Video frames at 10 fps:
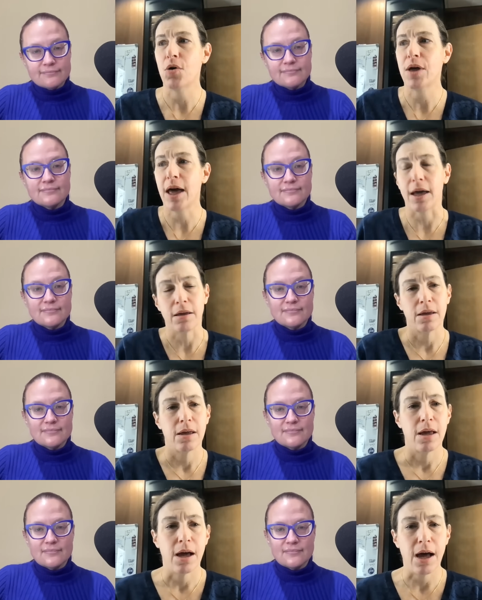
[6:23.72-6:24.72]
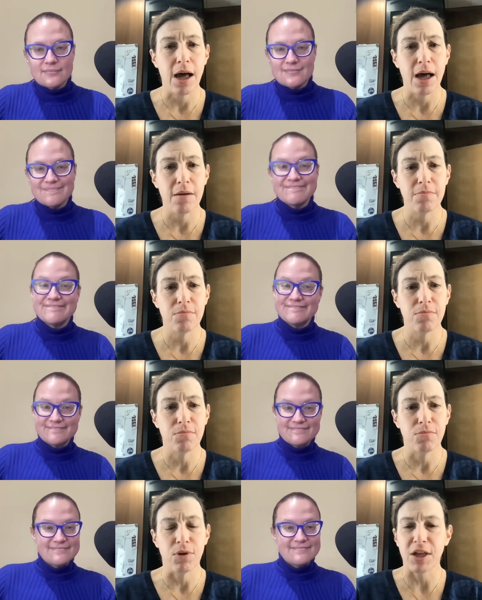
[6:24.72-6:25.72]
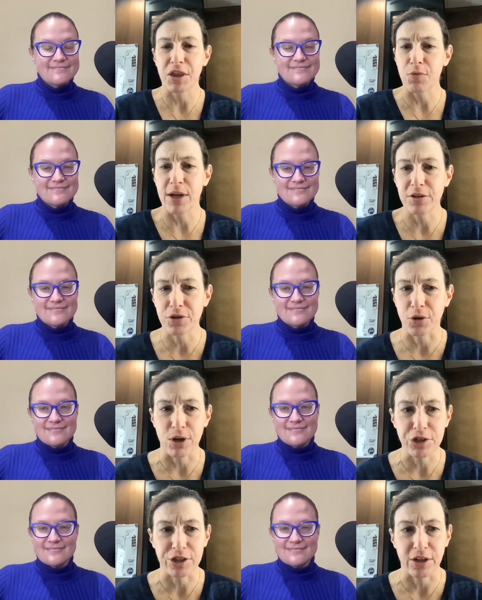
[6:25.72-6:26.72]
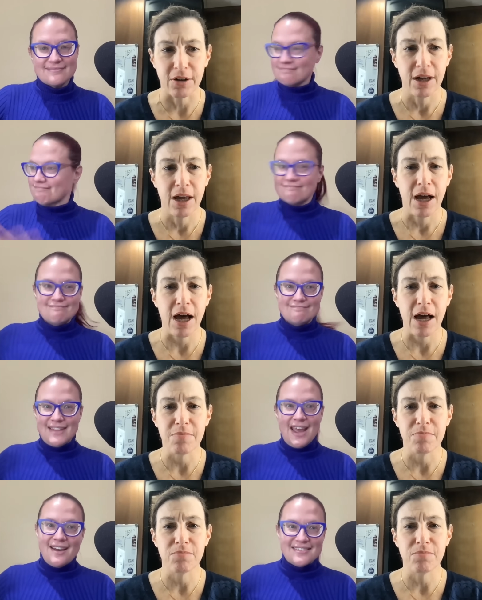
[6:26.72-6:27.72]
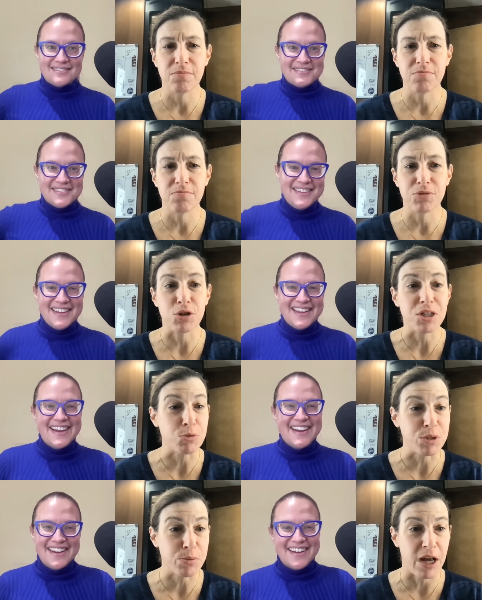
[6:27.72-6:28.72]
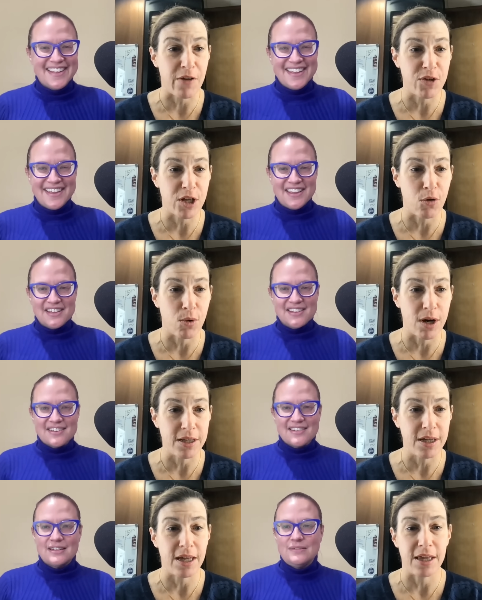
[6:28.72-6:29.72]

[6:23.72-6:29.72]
Speaker 1: Okay. Um, well, I think we answered the question here. Uh, yeah so this was uh, video one